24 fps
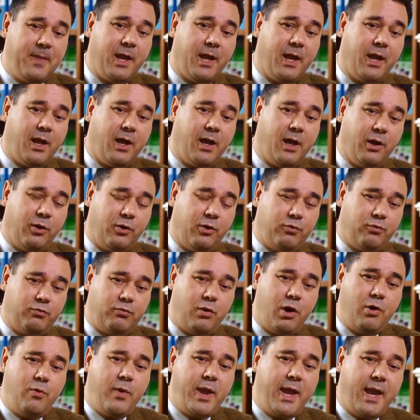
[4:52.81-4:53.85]
a
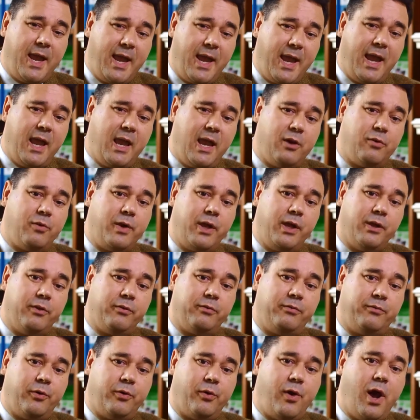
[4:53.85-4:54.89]
growing area
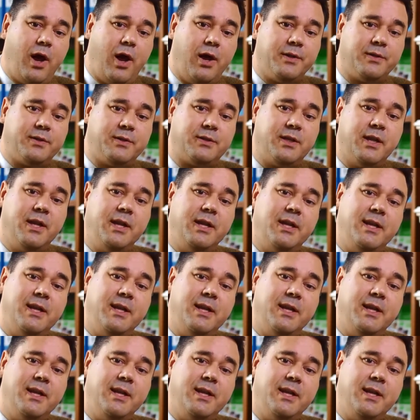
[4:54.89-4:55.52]
for us